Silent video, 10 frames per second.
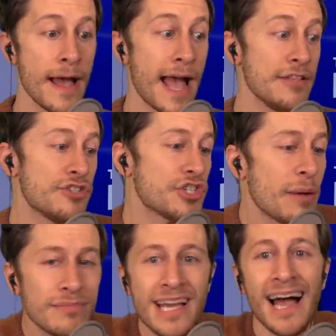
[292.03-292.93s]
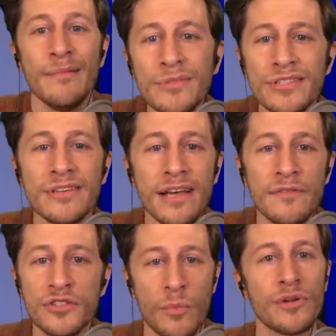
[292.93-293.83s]
And sometimes
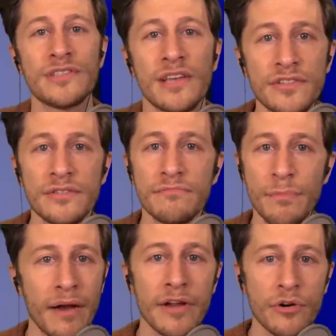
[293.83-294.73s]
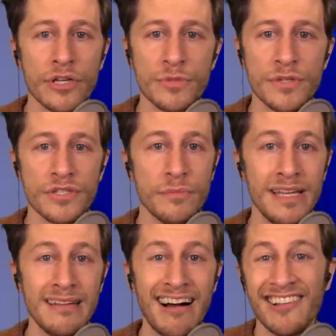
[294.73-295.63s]
if someone says Merry Christmas to
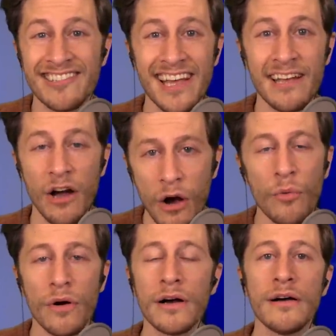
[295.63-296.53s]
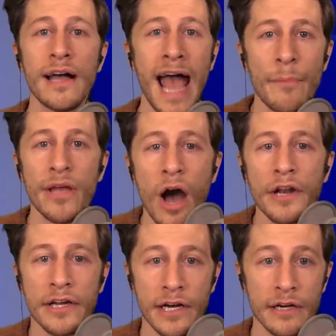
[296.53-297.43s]
me, I'll say, oh, uh, Happy
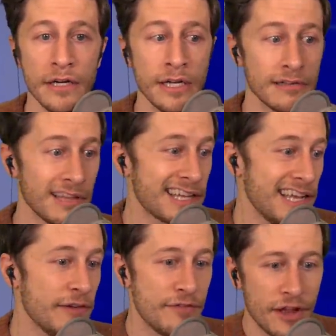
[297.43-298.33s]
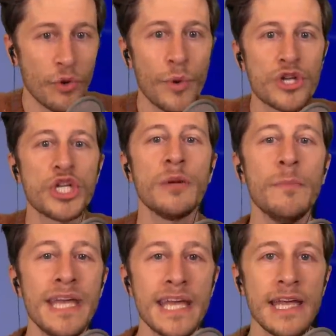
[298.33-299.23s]
Hanukkah. Like if they're wishing
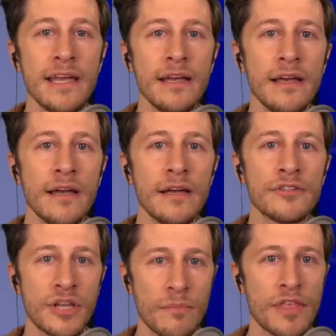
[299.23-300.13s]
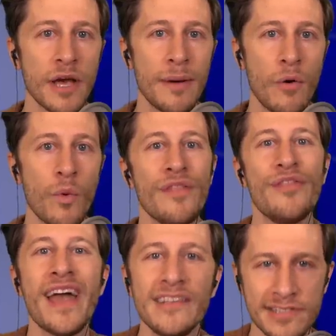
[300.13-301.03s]
me something about
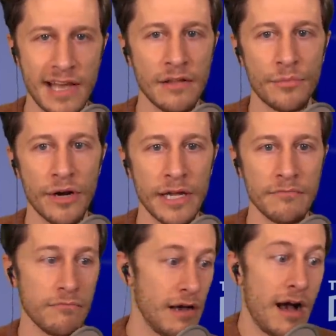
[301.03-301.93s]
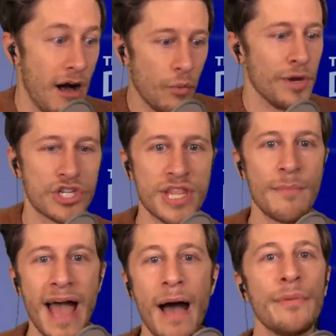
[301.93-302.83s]
what they celebrate, I'll wish
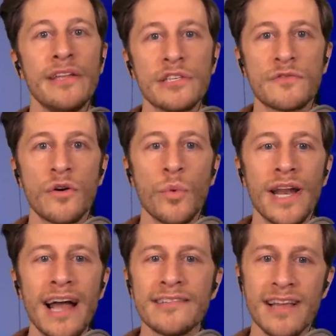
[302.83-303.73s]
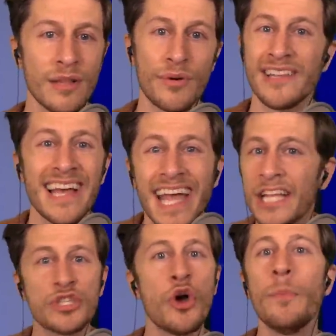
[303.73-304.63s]
them happiness for what I celebrate. Like
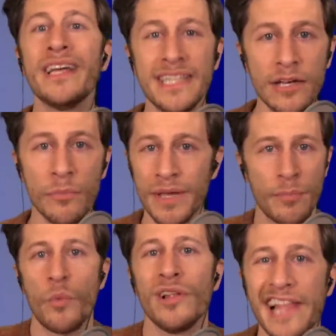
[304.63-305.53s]
it's no big deal. People will